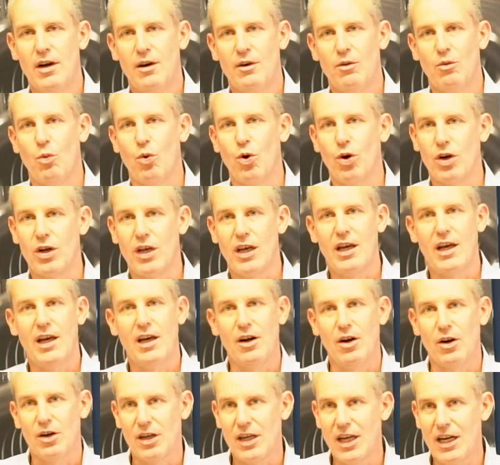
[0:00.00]
working
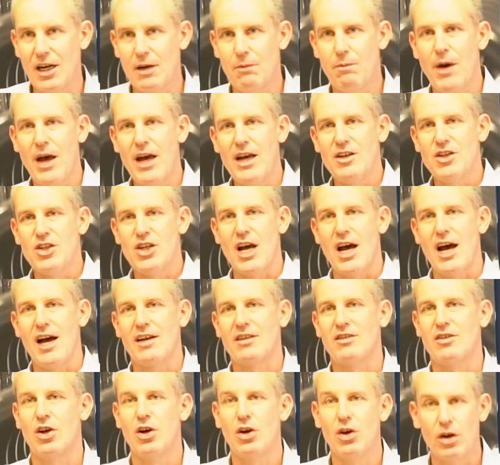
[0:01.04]
or getting
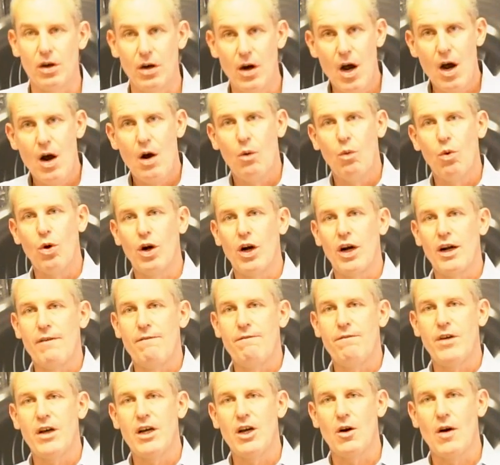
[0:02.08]
paychecks, or we're going to
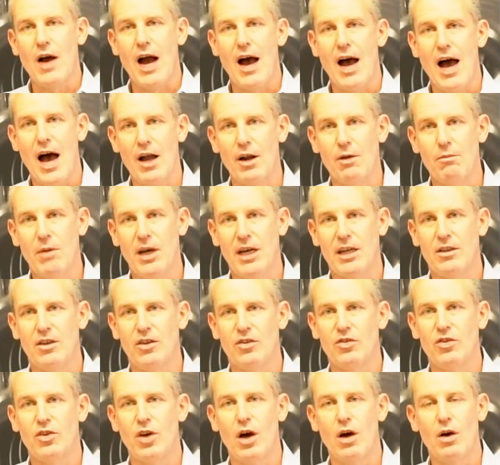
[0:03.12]
figure out how to make
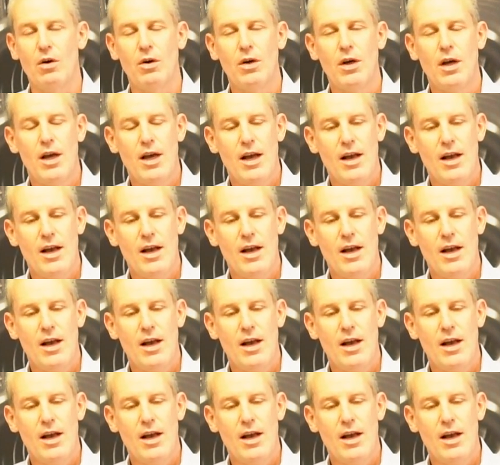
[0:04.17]
this go.